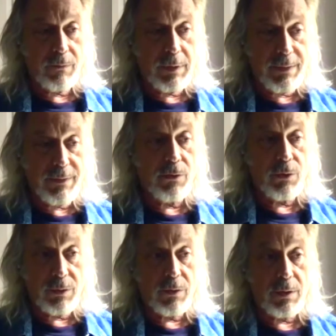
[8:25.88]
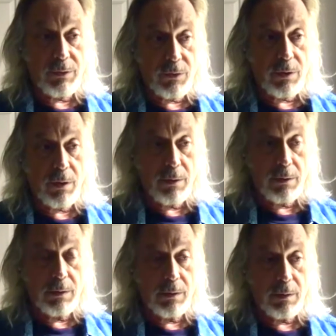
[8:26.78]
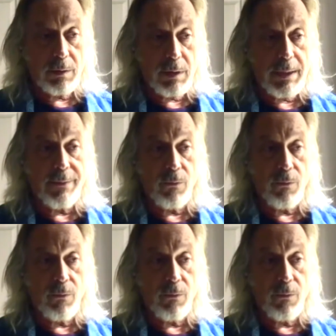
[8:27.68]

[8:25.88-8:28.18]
and there's a song on the